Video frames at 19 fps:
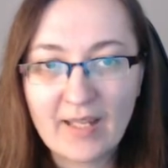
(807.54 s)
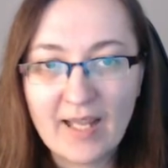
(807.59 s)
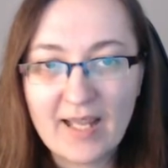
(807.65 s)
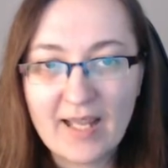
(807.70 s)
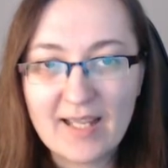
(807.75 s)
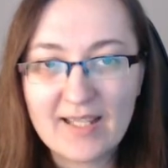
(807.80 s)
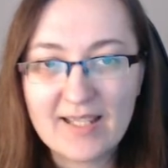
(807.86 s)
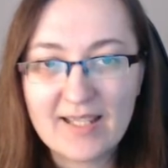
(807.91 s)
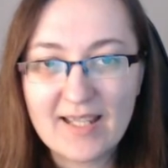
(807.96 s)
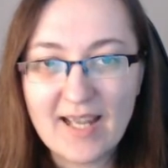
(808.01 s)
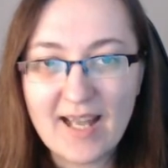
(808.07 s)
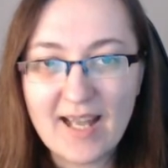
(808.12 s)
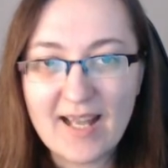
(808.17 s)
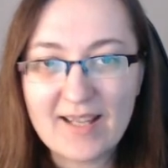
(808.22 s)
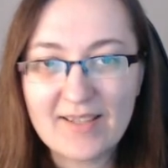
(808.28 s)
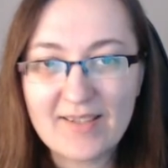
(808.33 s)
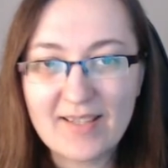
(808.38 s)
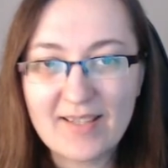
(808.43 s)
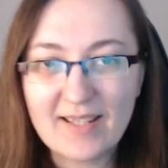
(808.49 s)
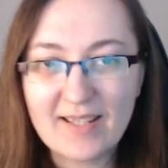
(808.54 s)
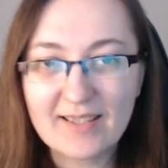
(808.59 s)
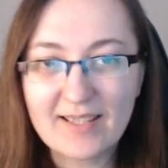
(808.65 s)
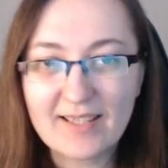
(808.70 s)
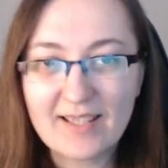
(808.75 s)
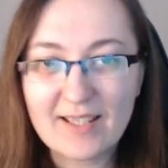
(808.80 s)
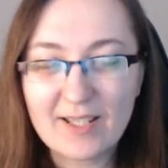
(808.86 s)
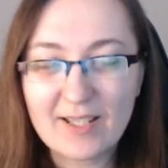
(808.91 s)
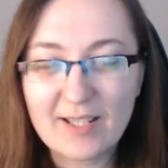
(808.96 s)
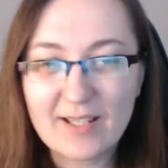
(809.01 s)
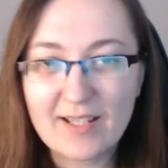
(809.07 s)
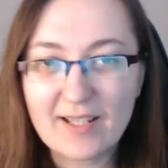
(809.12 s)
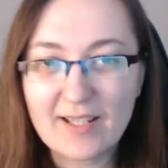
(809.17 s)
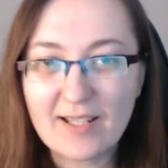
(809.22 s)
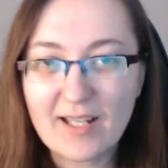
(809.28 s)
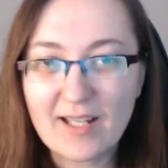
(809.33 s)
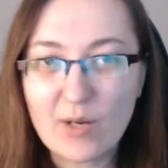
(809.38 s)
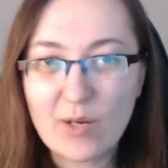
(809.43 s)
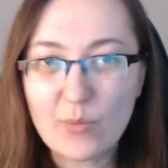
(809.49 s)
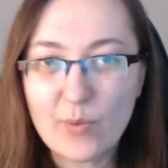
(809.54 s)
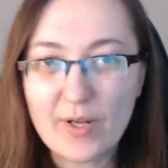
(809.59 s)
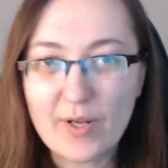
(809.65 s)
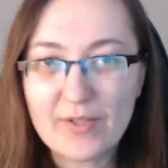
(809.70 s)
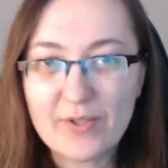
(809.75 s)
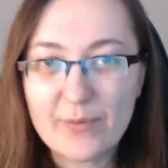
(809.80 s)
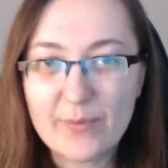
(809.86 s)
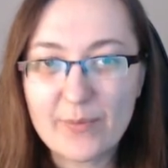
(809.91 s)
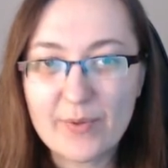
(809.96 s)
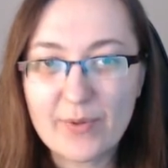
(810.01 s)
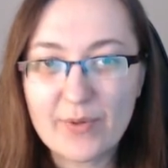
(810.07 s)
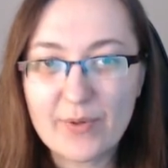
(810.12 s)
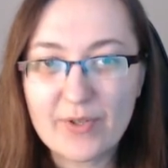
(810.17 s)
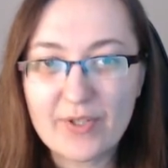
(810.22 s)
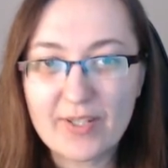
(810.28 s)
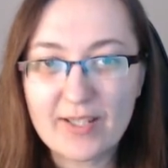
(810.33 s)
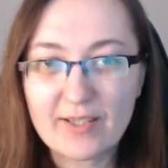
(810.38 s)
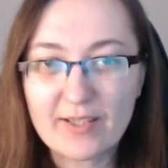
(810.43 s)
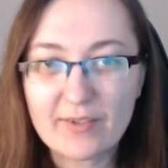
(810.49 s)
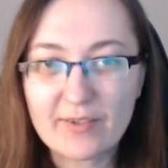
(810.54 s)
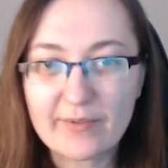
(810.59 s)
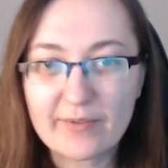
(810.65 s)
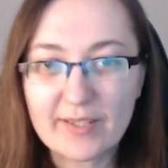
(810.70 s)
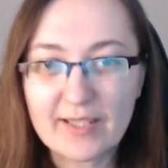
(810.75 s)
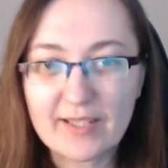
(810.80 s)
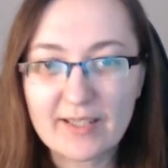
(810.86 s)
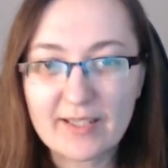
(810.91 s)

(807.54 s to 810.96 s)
Yeah, sadly, he kinda was pushed into it.